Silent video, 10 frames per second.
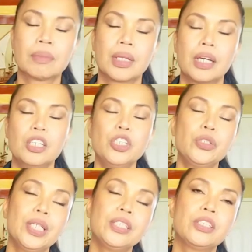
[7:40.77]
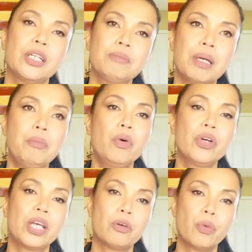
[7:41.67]
I usually start my
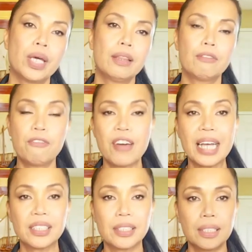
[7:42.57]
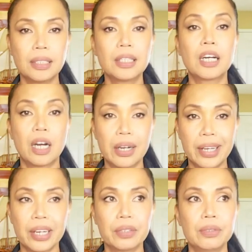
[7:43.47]
morning with fasted
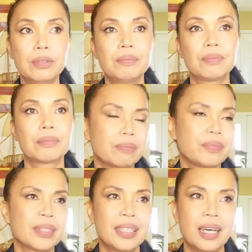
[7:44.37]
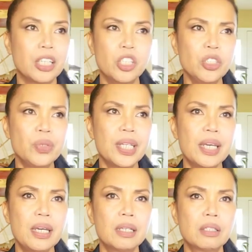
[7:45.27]
cardio. I
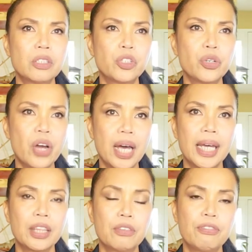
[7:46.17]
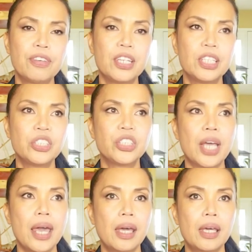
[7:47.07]
usually try to finish
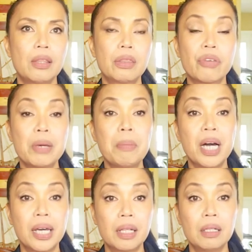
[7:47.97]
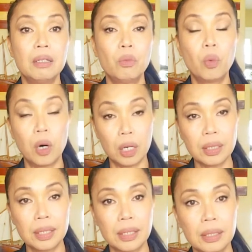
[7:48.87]
a 3-mile
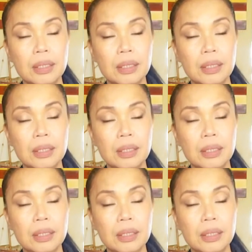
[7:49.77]
walk